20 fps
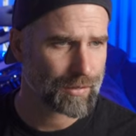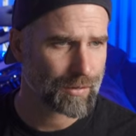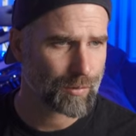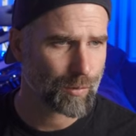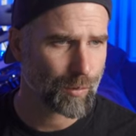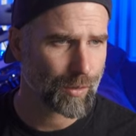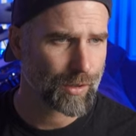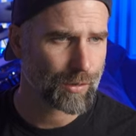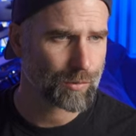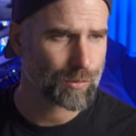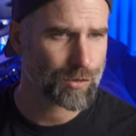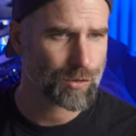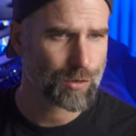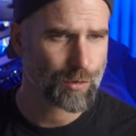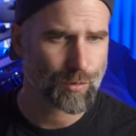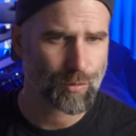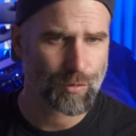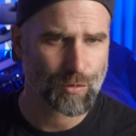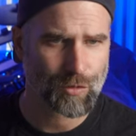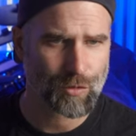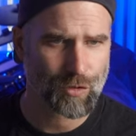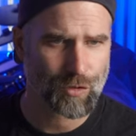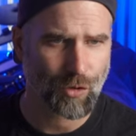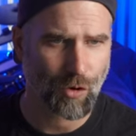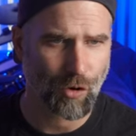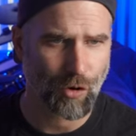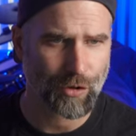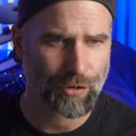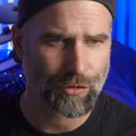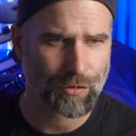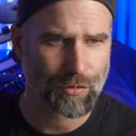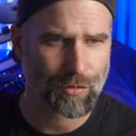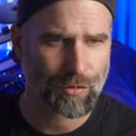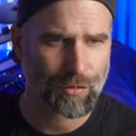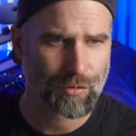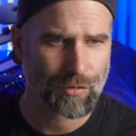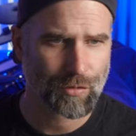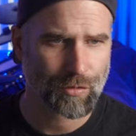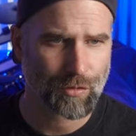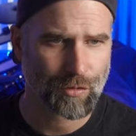why don't you start
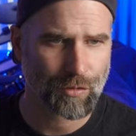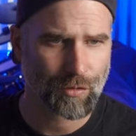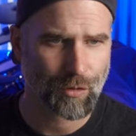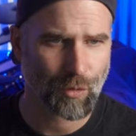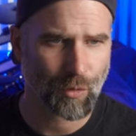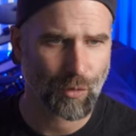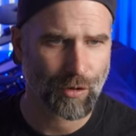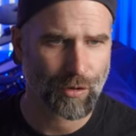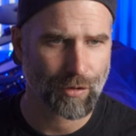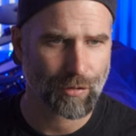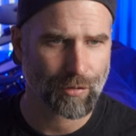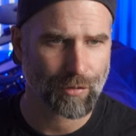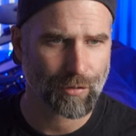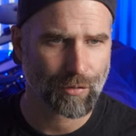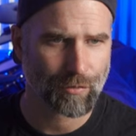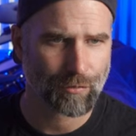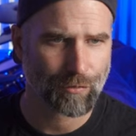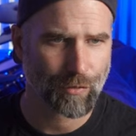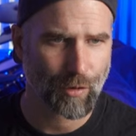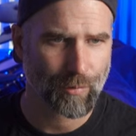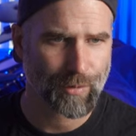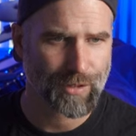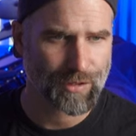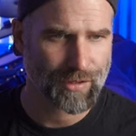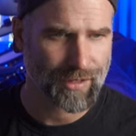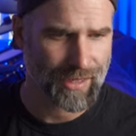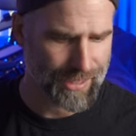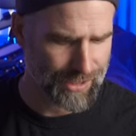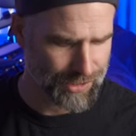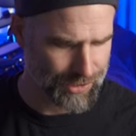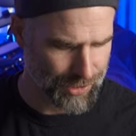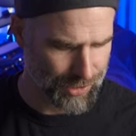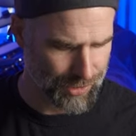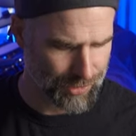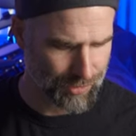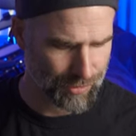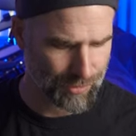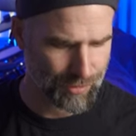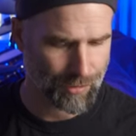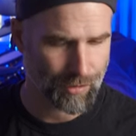your
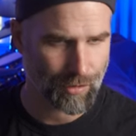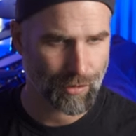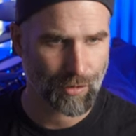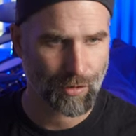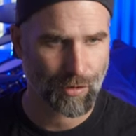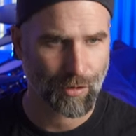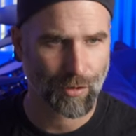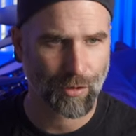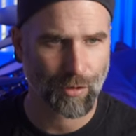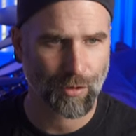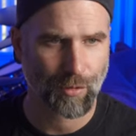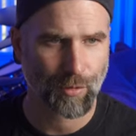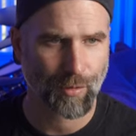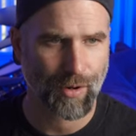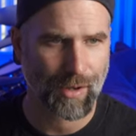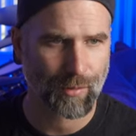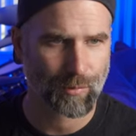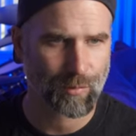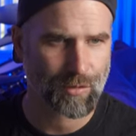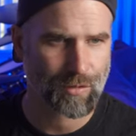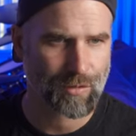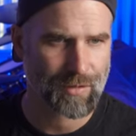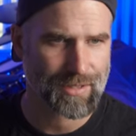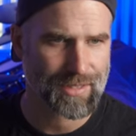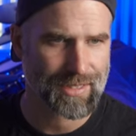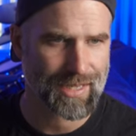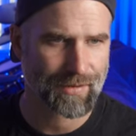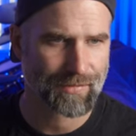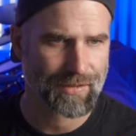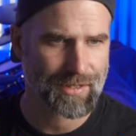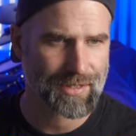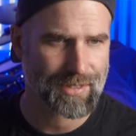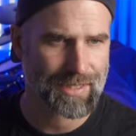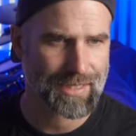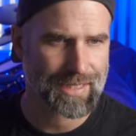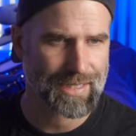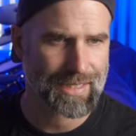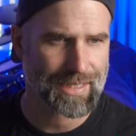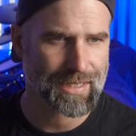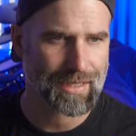fermentation around
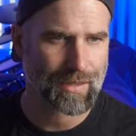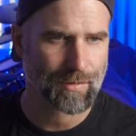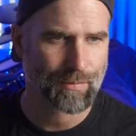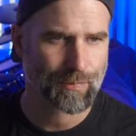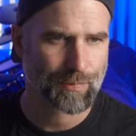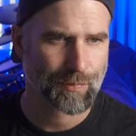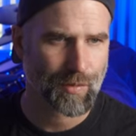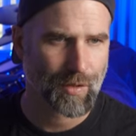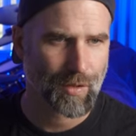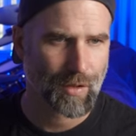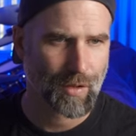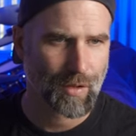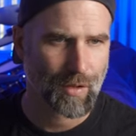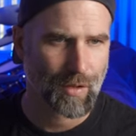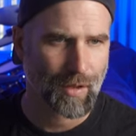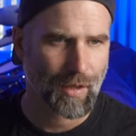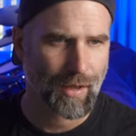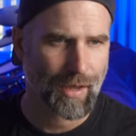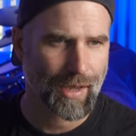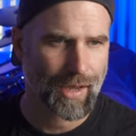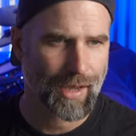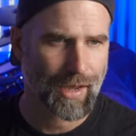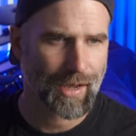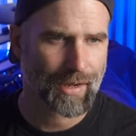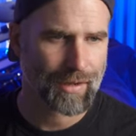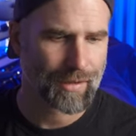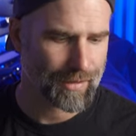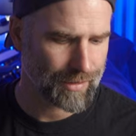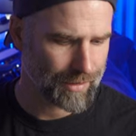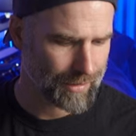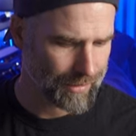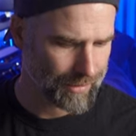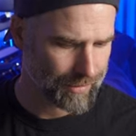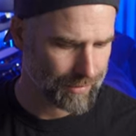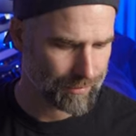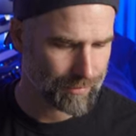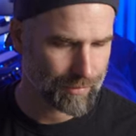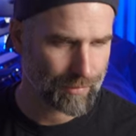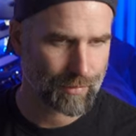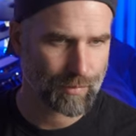seventeen and
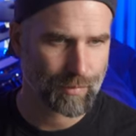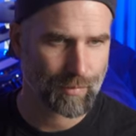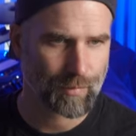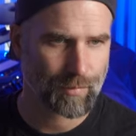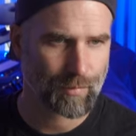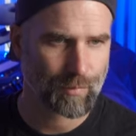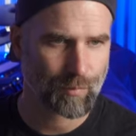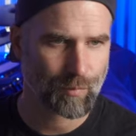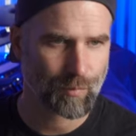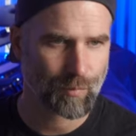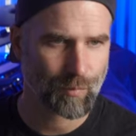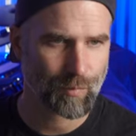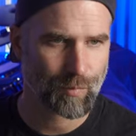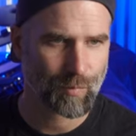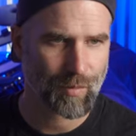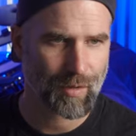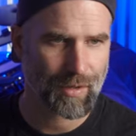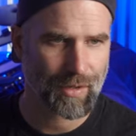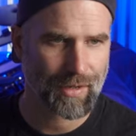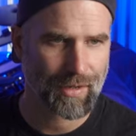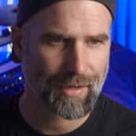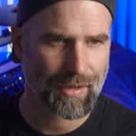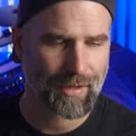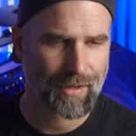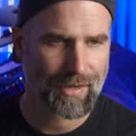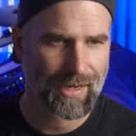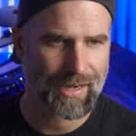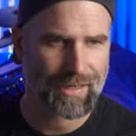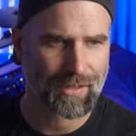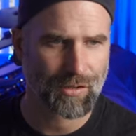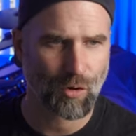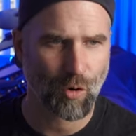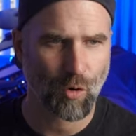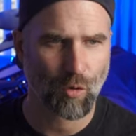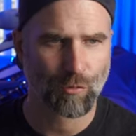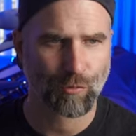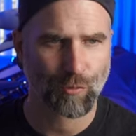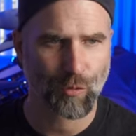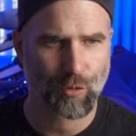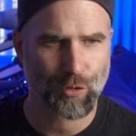uh, let it
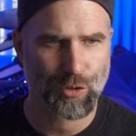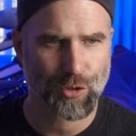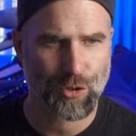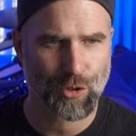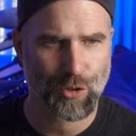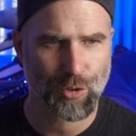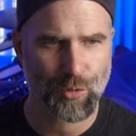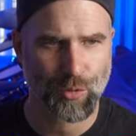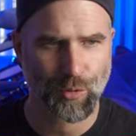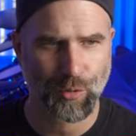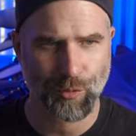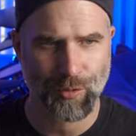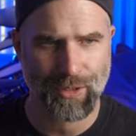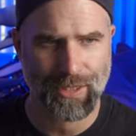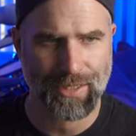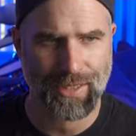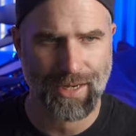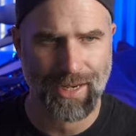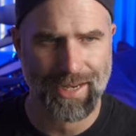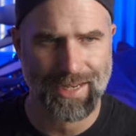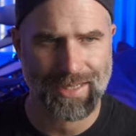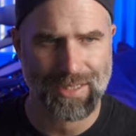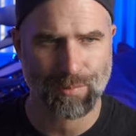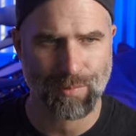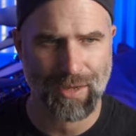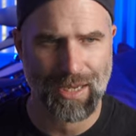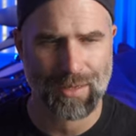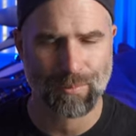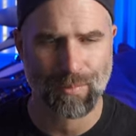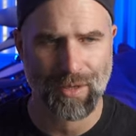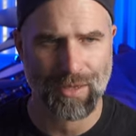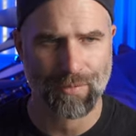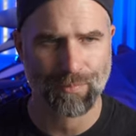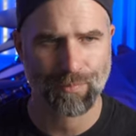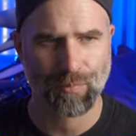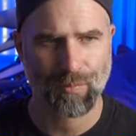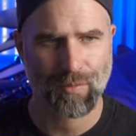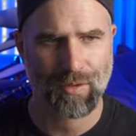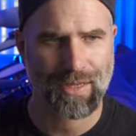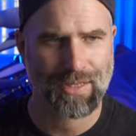go for two, three days maybe.
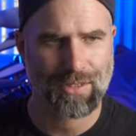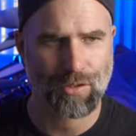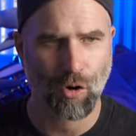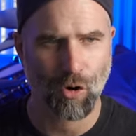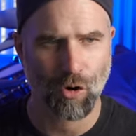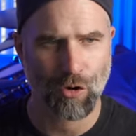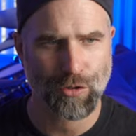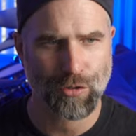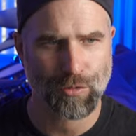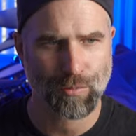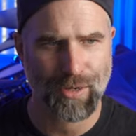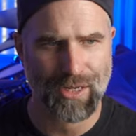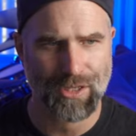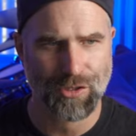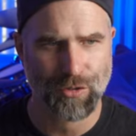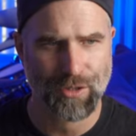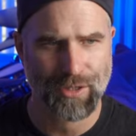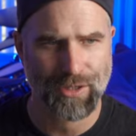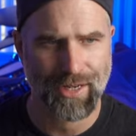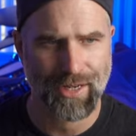It's hard to measure in